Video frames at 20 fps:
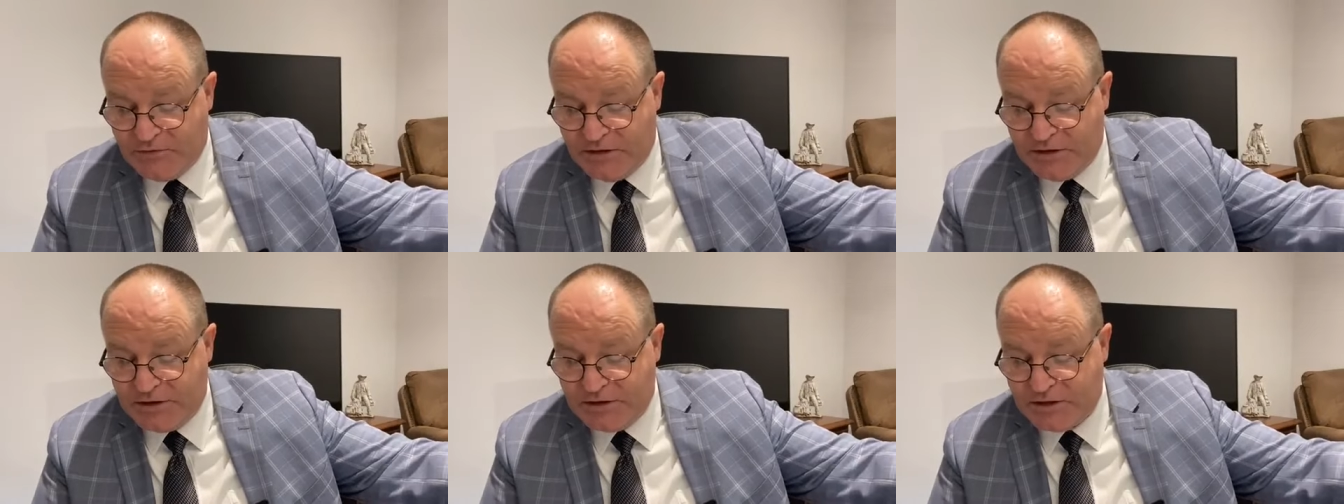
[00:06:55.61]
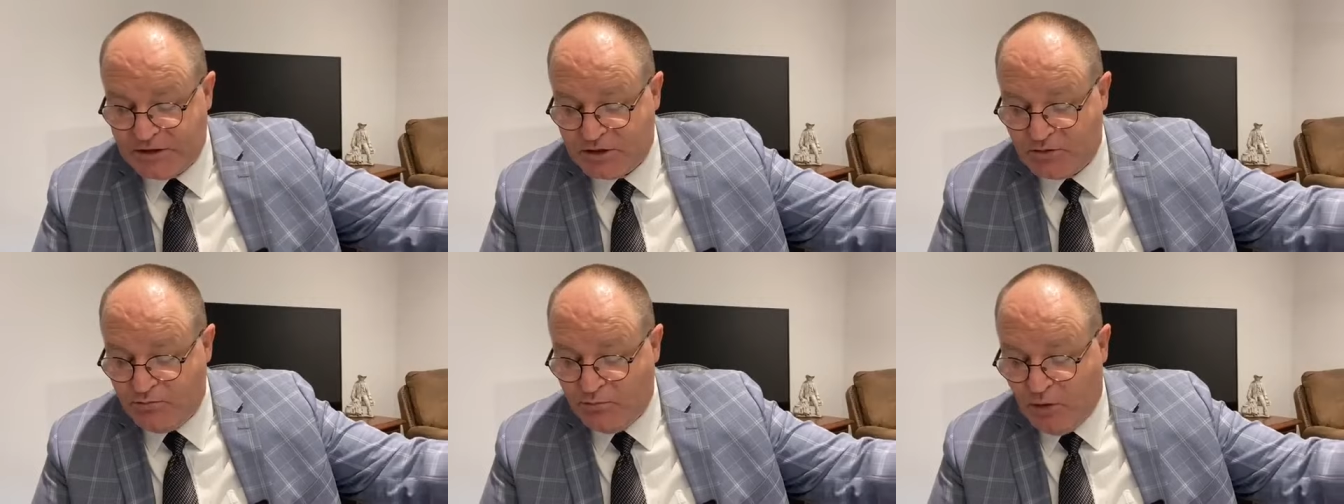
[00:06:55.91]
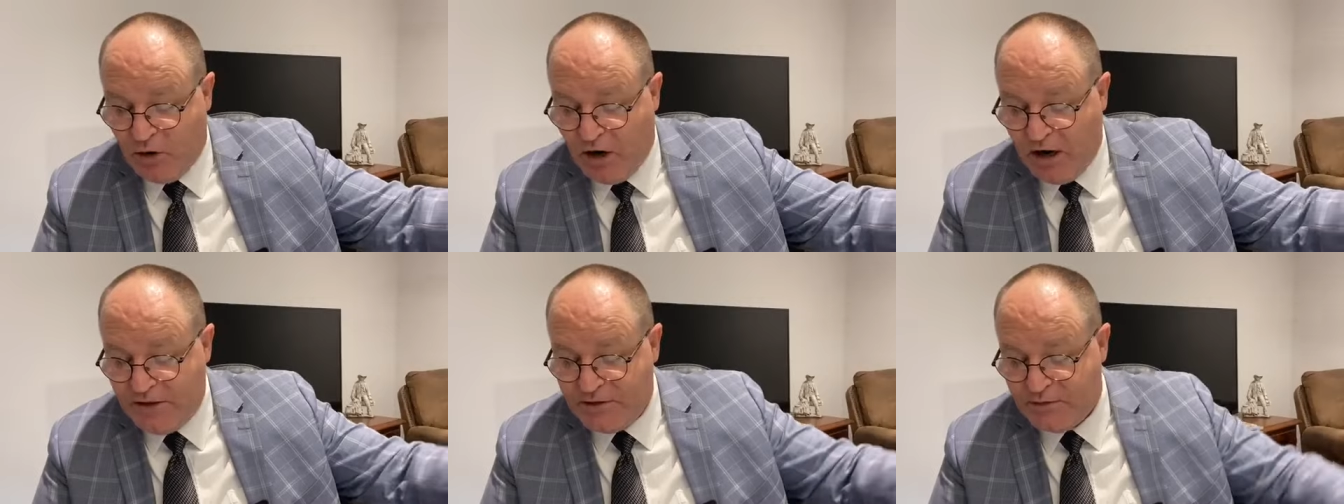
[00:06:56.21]
villages and
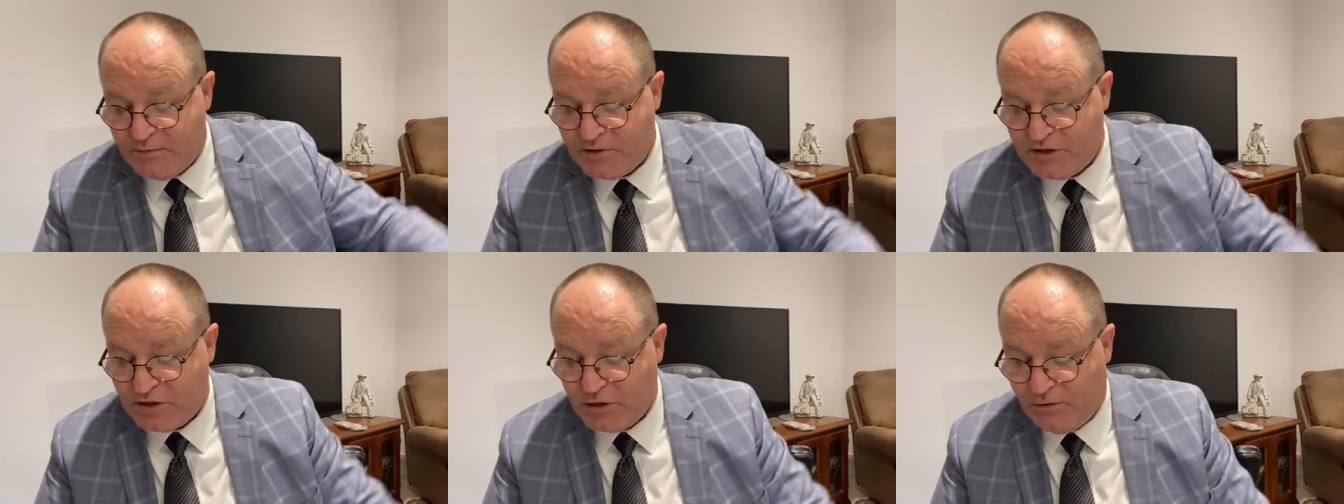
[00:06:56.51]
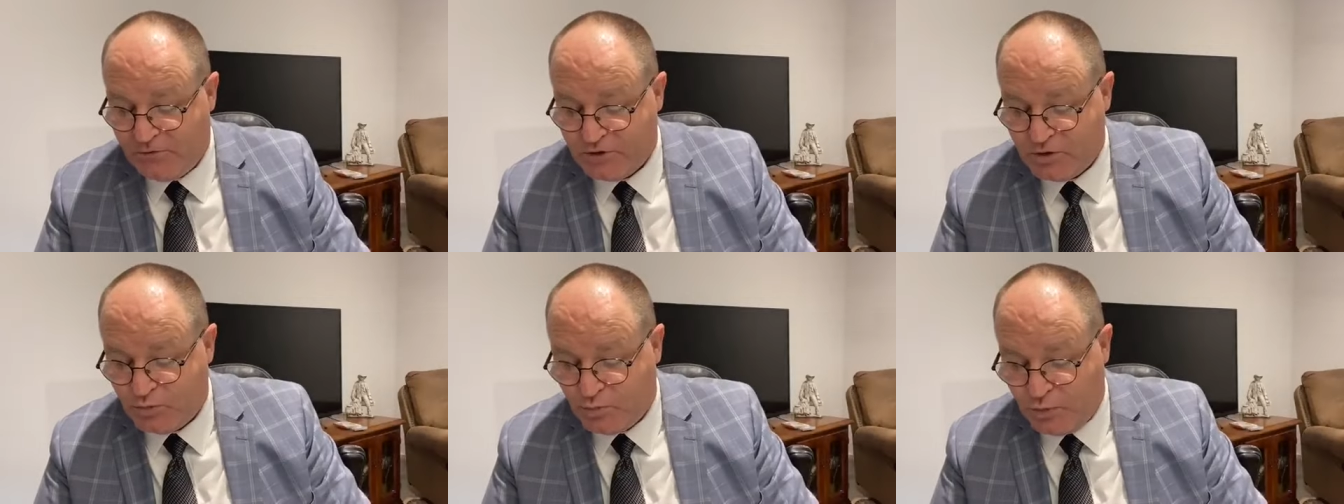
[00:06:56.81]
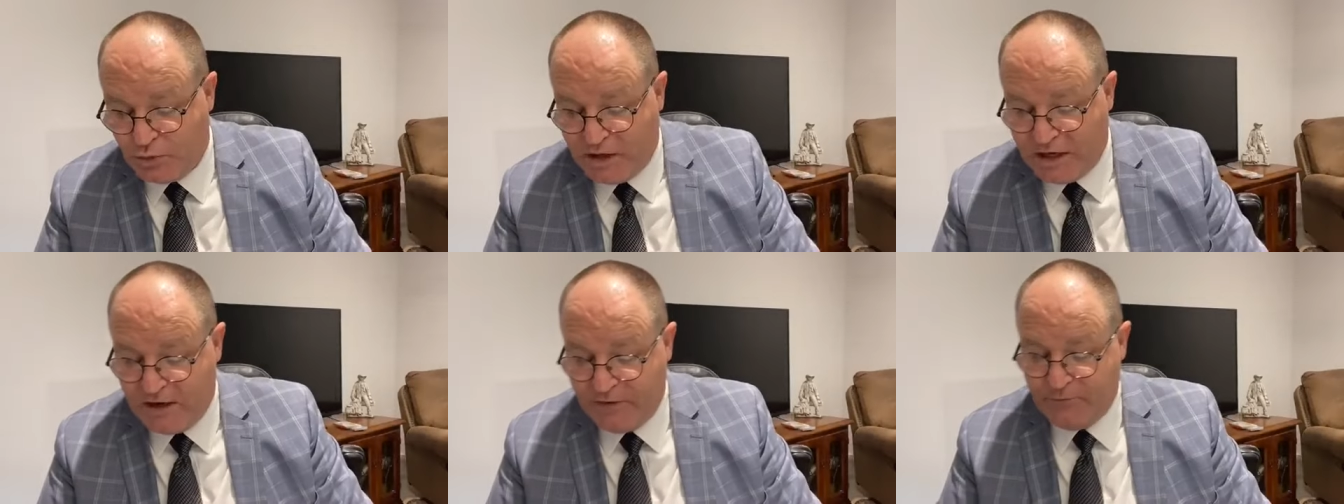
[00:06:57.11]
buy themselves
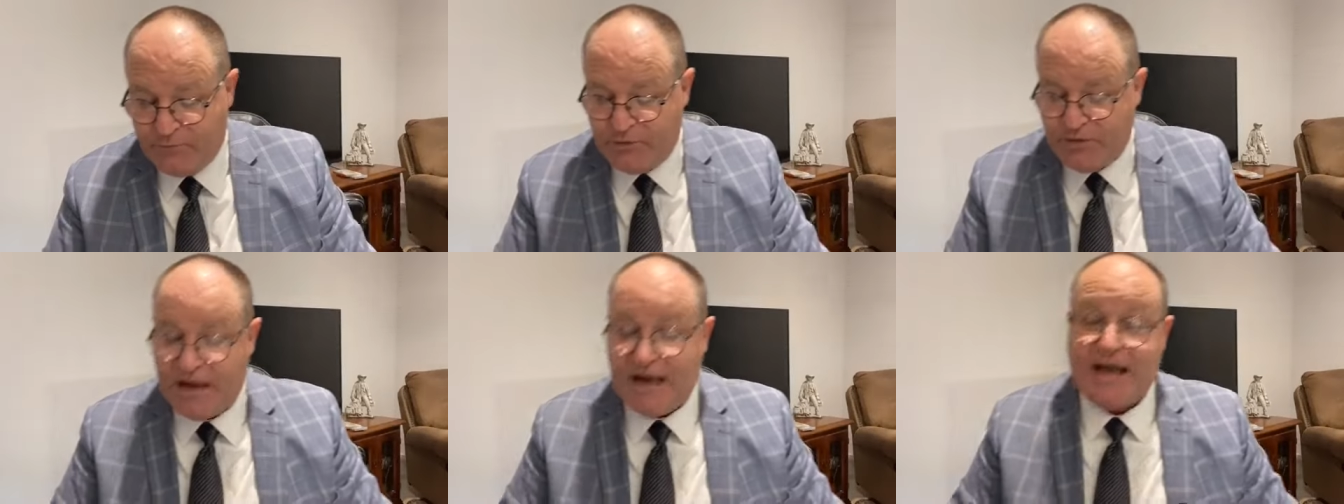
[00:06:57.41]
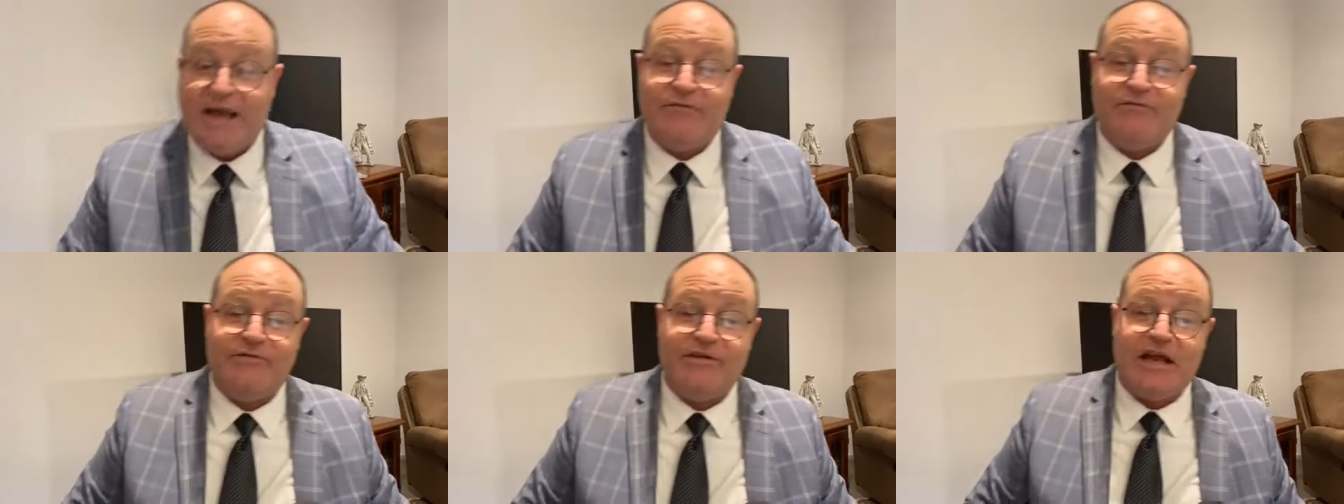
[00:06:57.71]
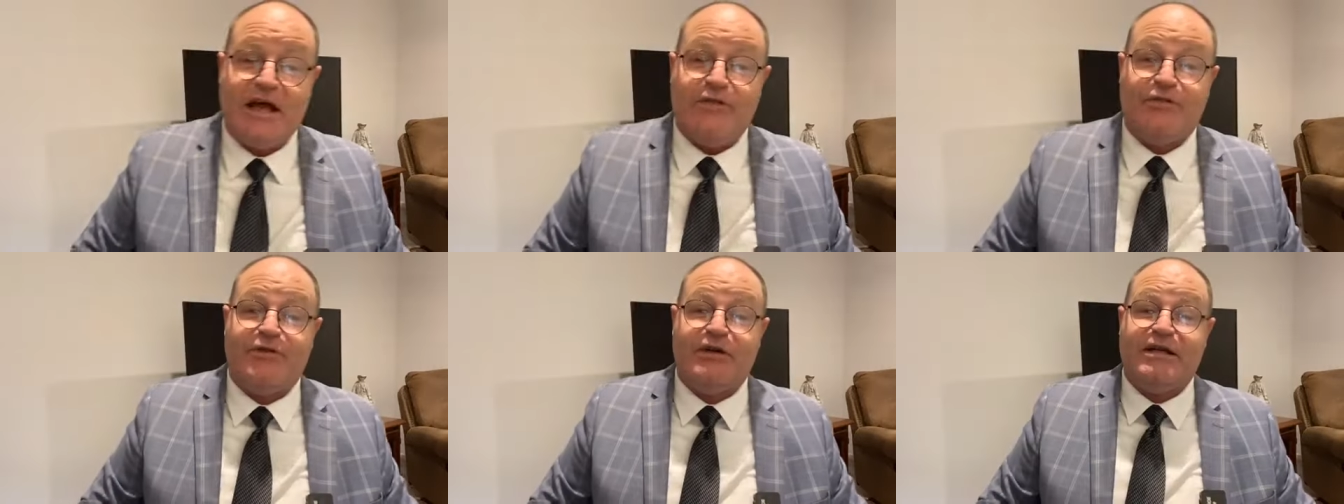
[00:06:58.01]
bread, for they have
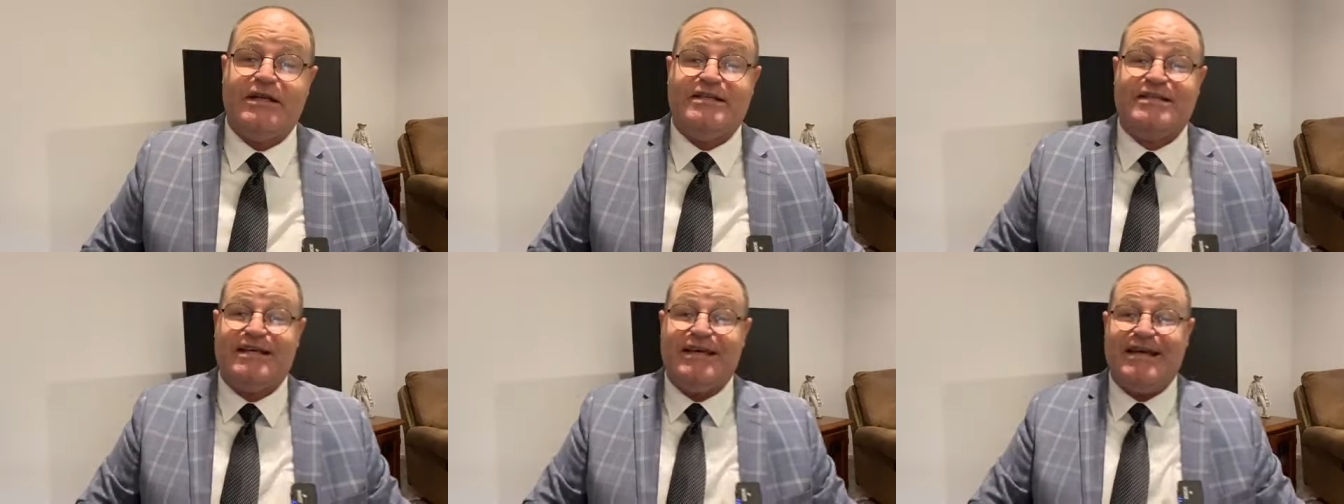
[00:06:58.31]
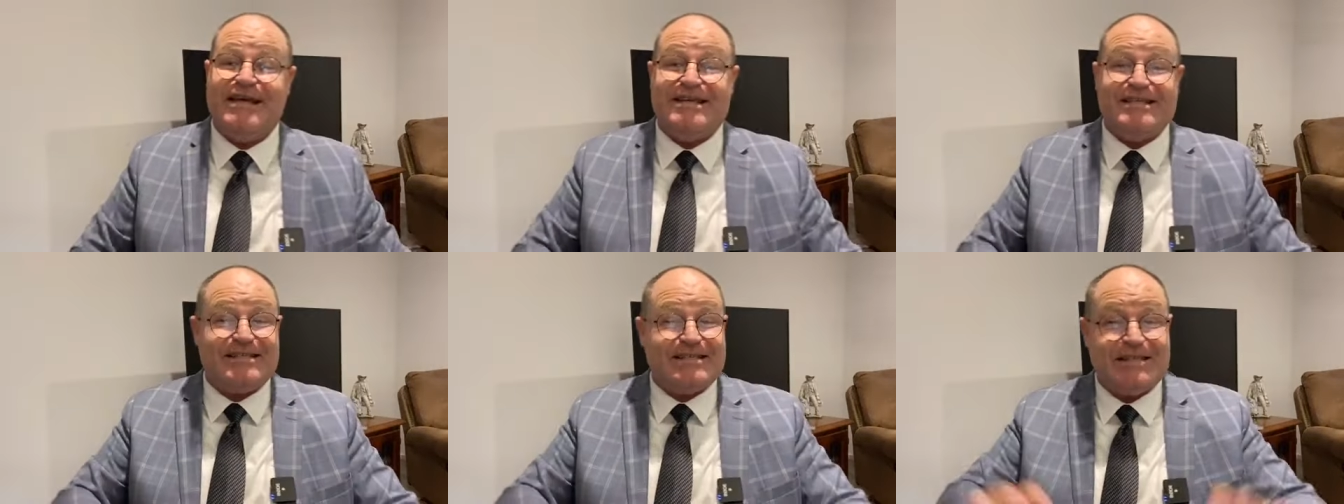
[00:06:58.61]
nothing to eat.